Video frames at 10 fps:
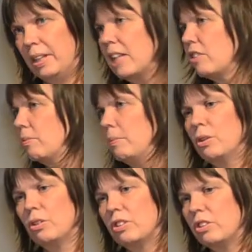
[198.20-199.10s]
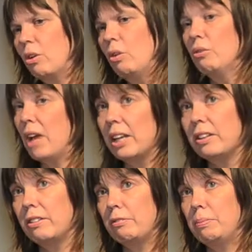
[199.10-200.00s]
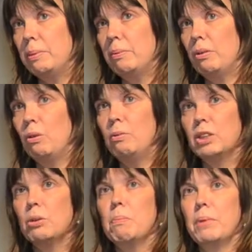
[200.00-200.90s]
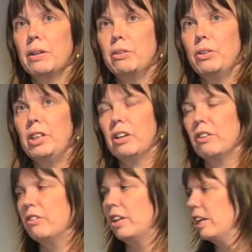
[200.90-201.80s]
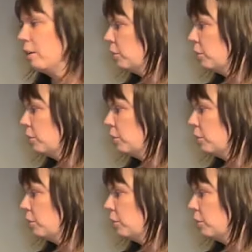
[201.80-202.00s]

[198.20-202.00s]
Yes, because it's all relative. People always compare it to the other thing.